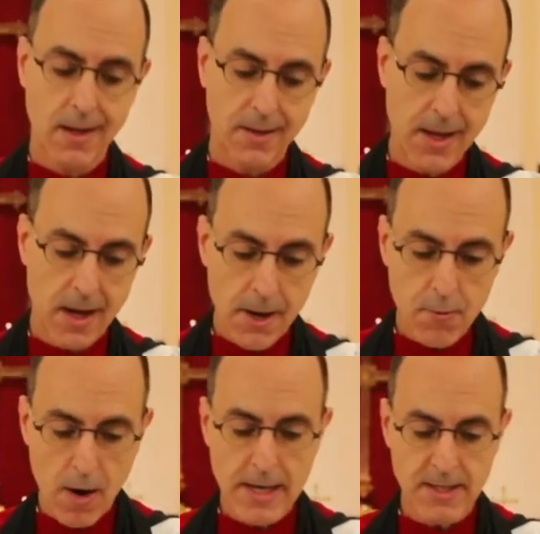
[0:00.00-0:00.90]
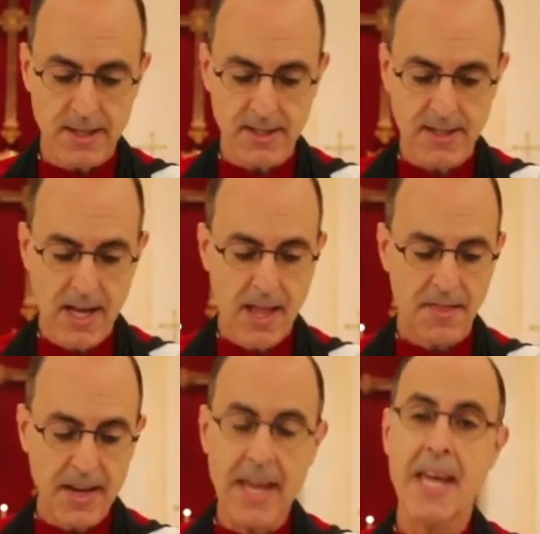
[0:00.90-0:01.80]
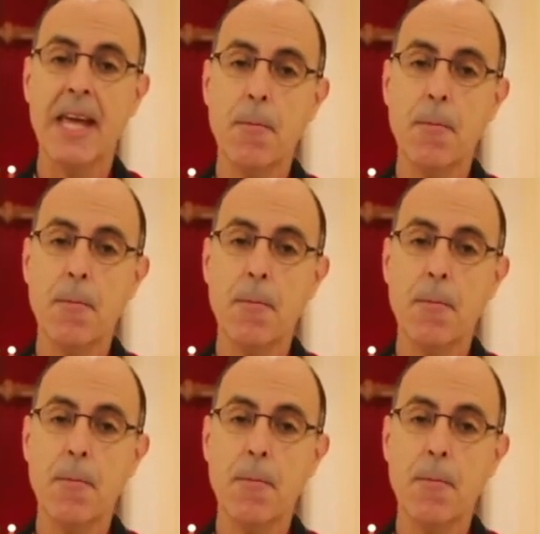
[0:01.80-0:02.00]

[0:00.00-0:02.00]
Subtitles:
the unrighteous, that he